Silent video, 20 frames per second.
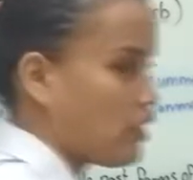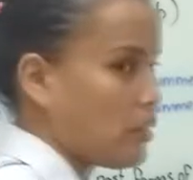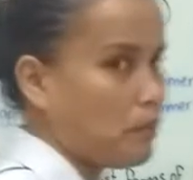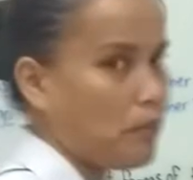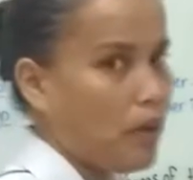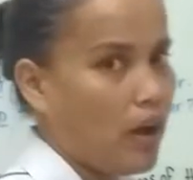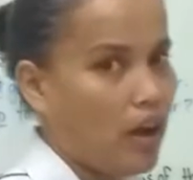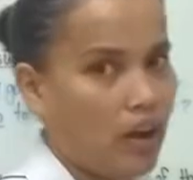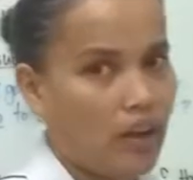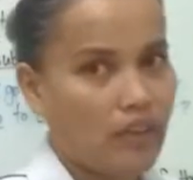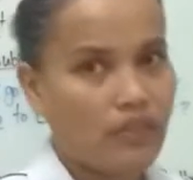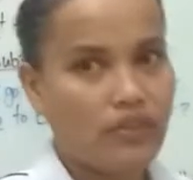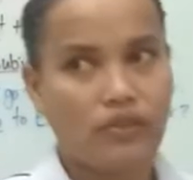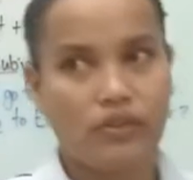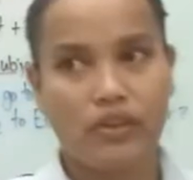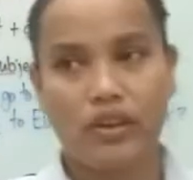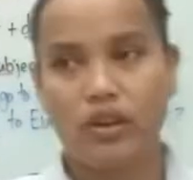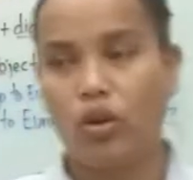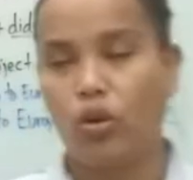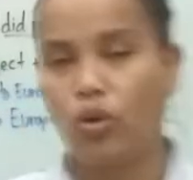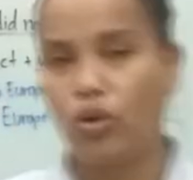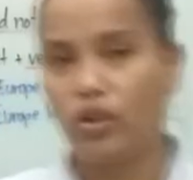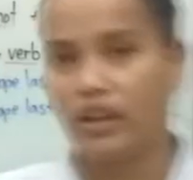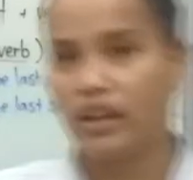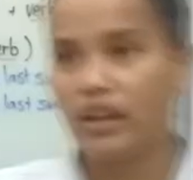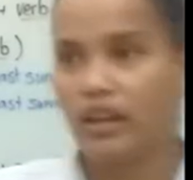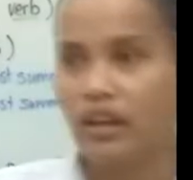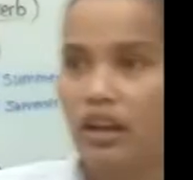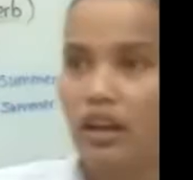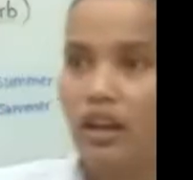past
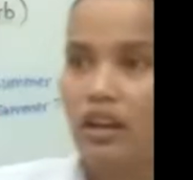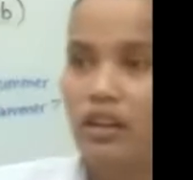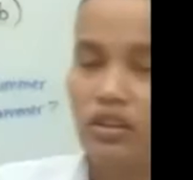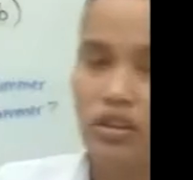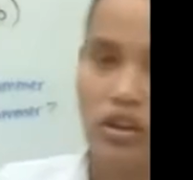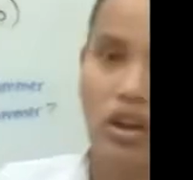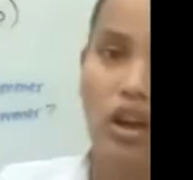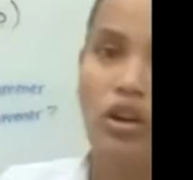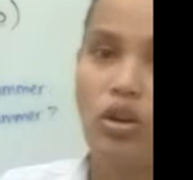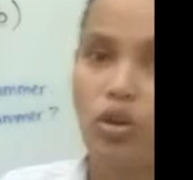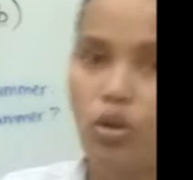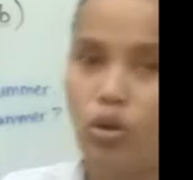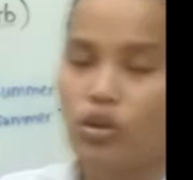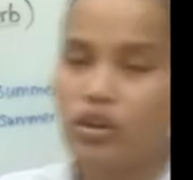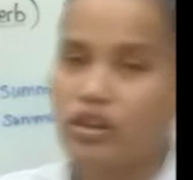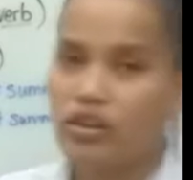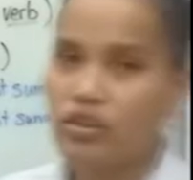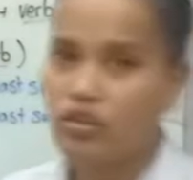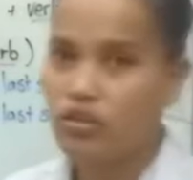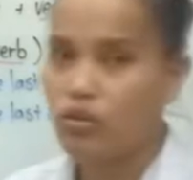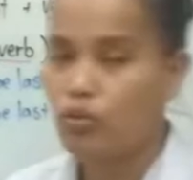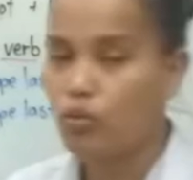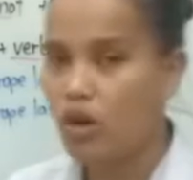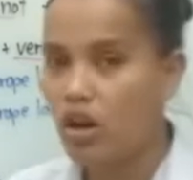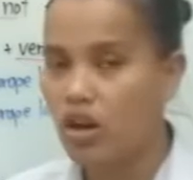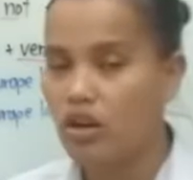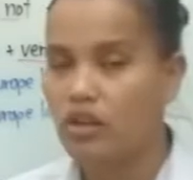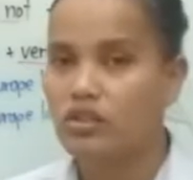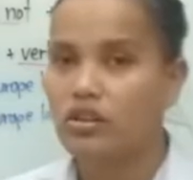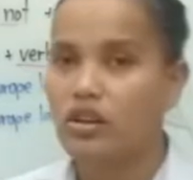recording, according to the
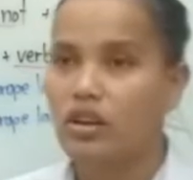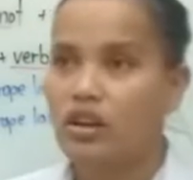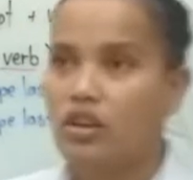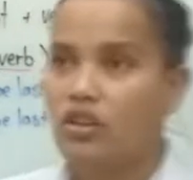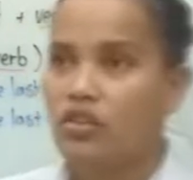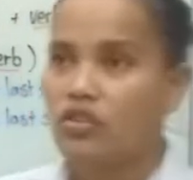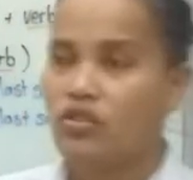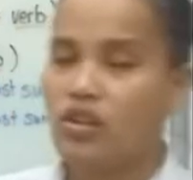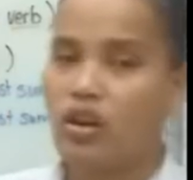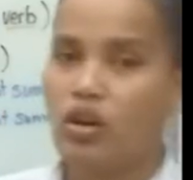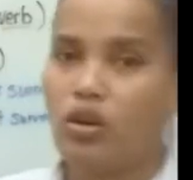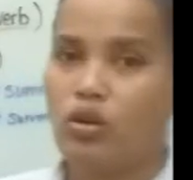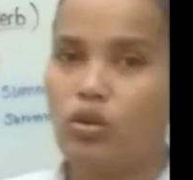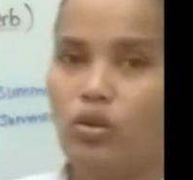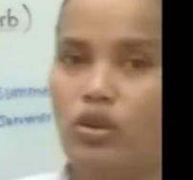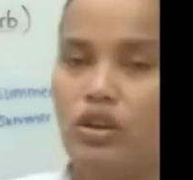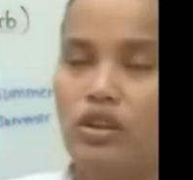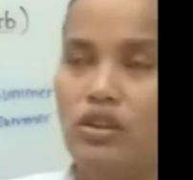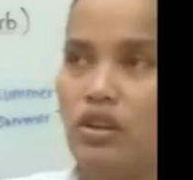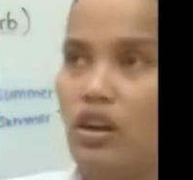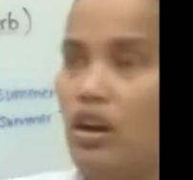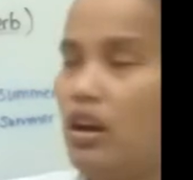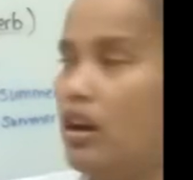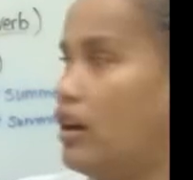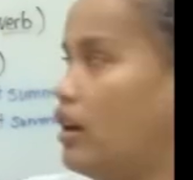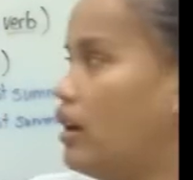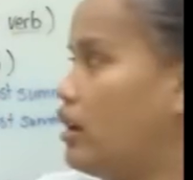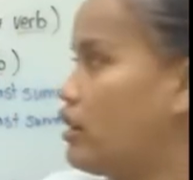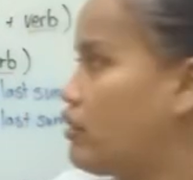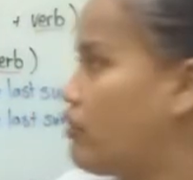word. So,
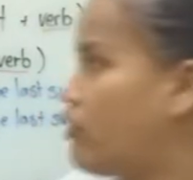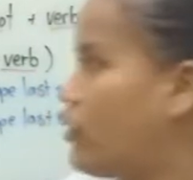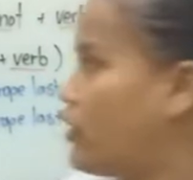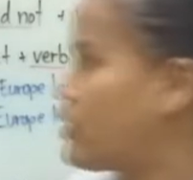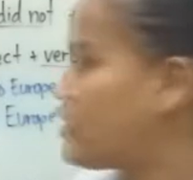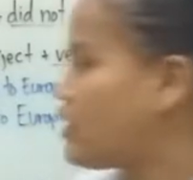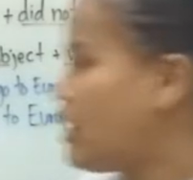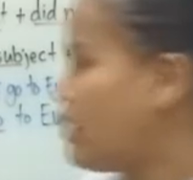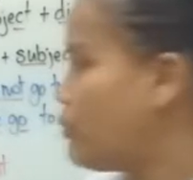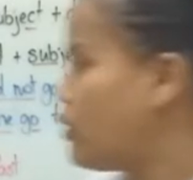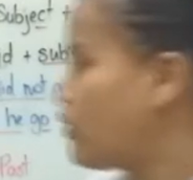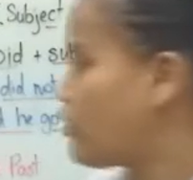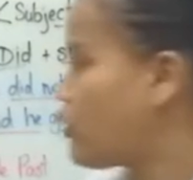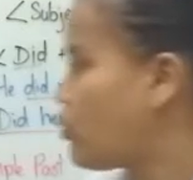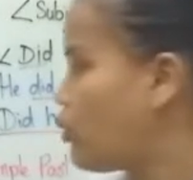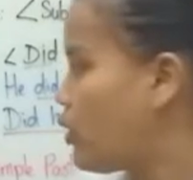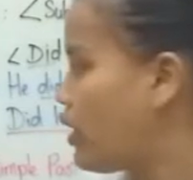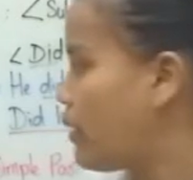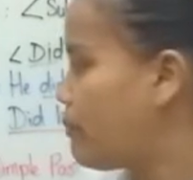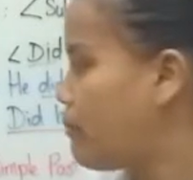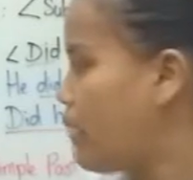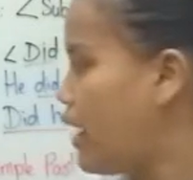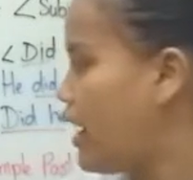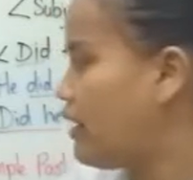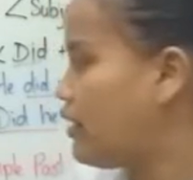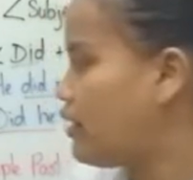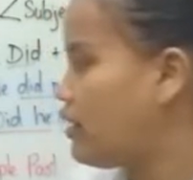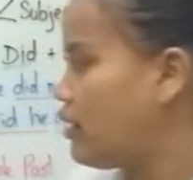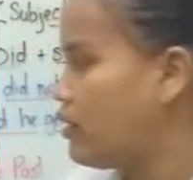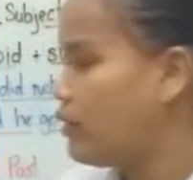for example, if the word
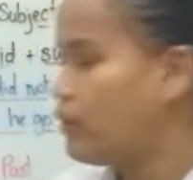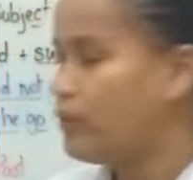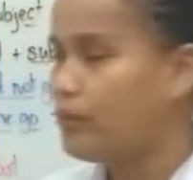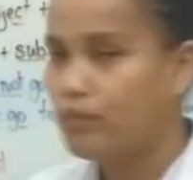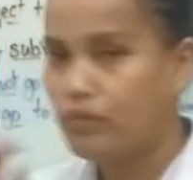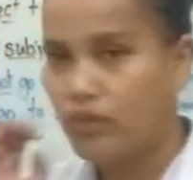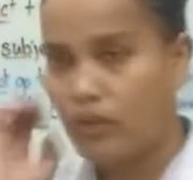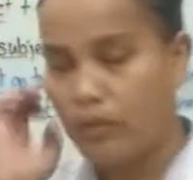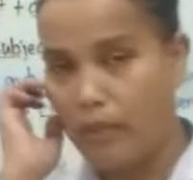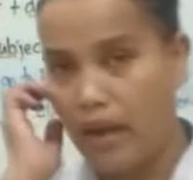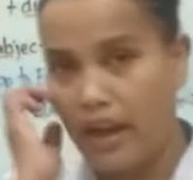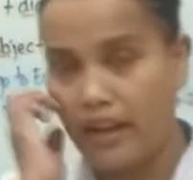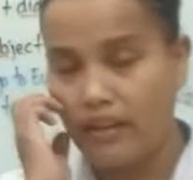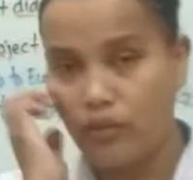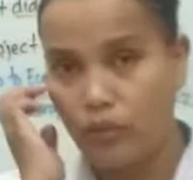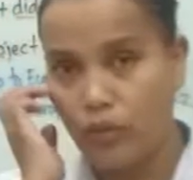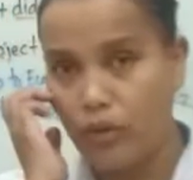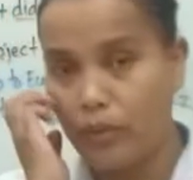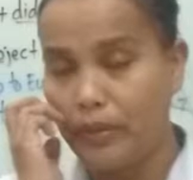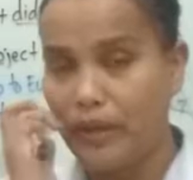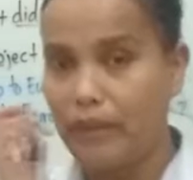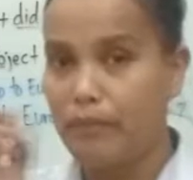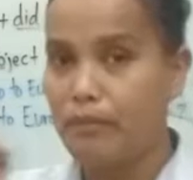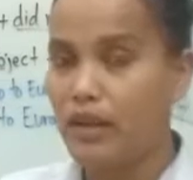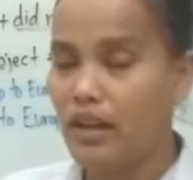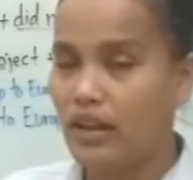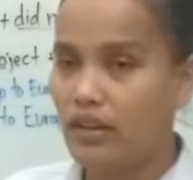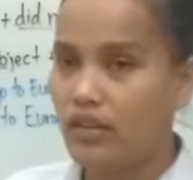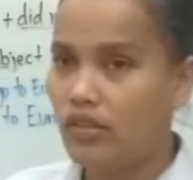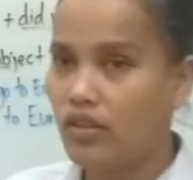met will be
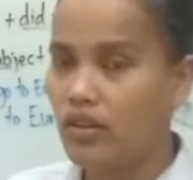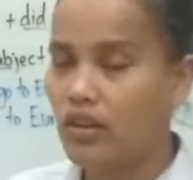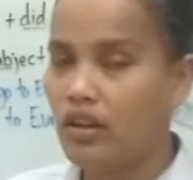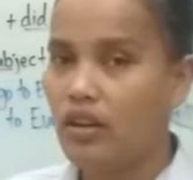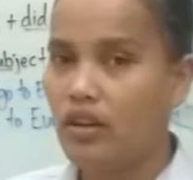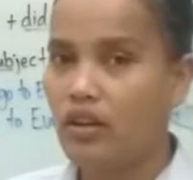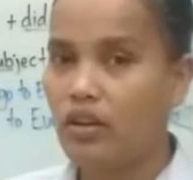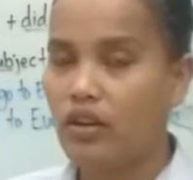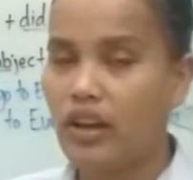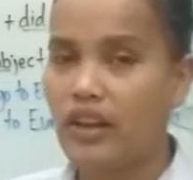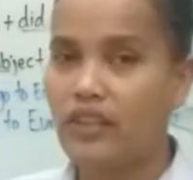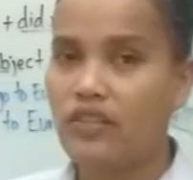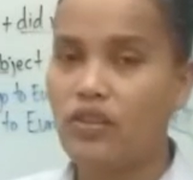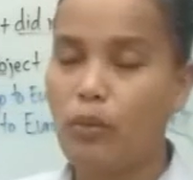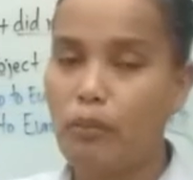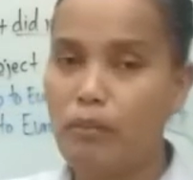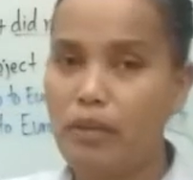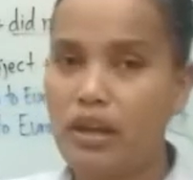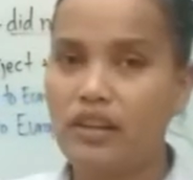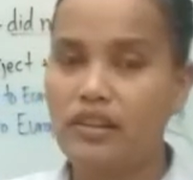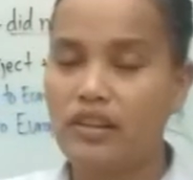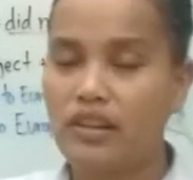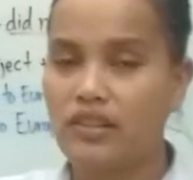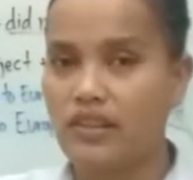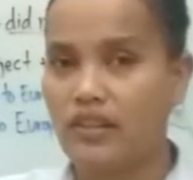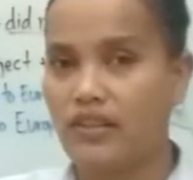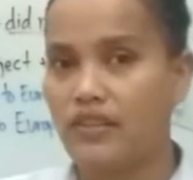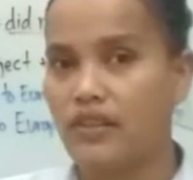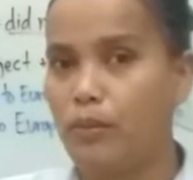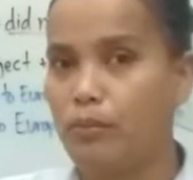meet. Okay, so meet is
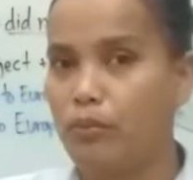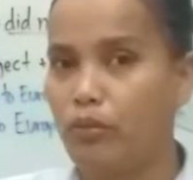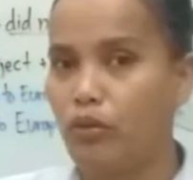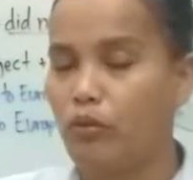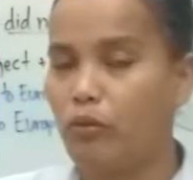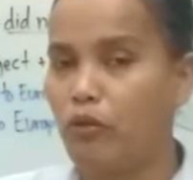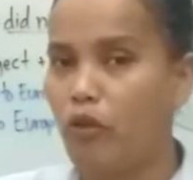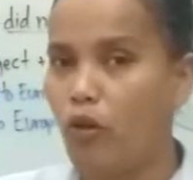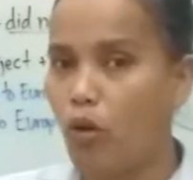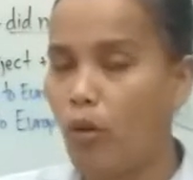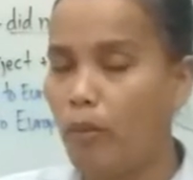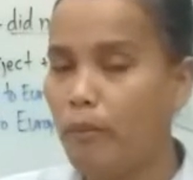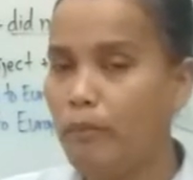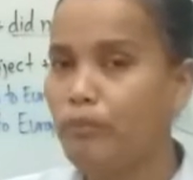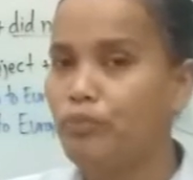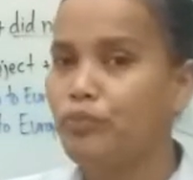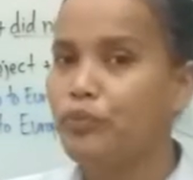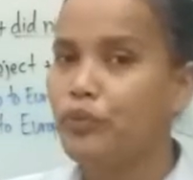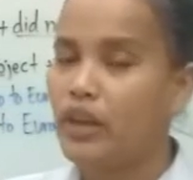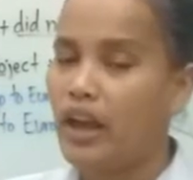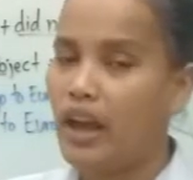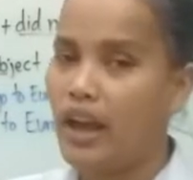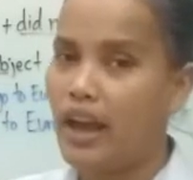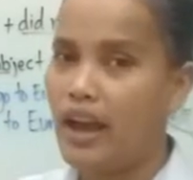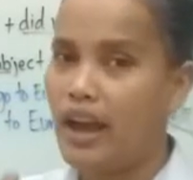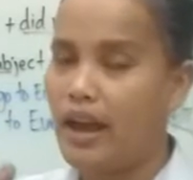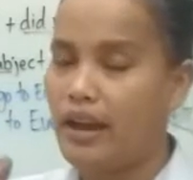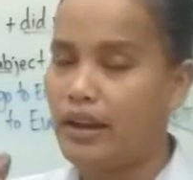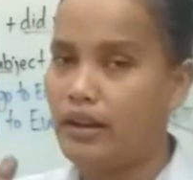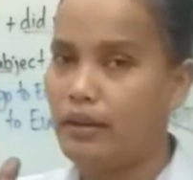a simple form,
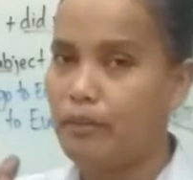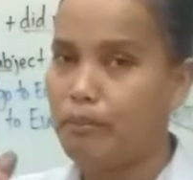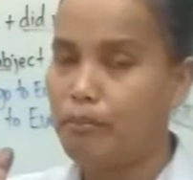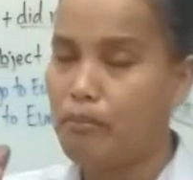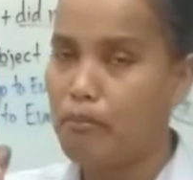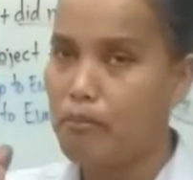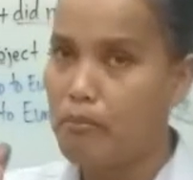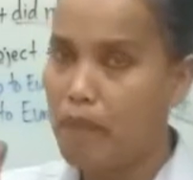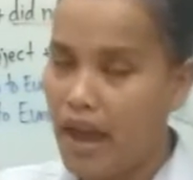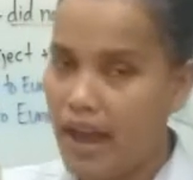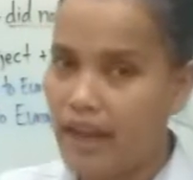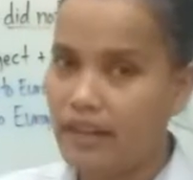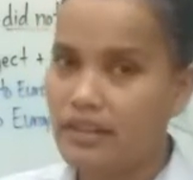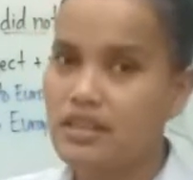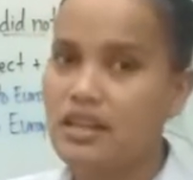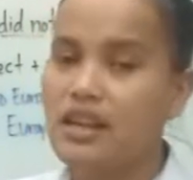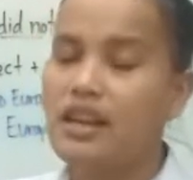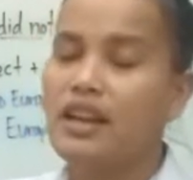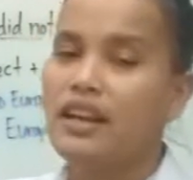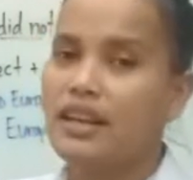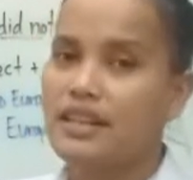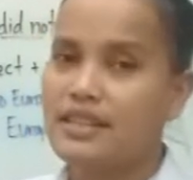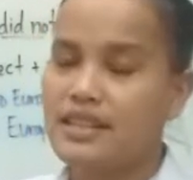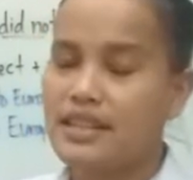and met it's a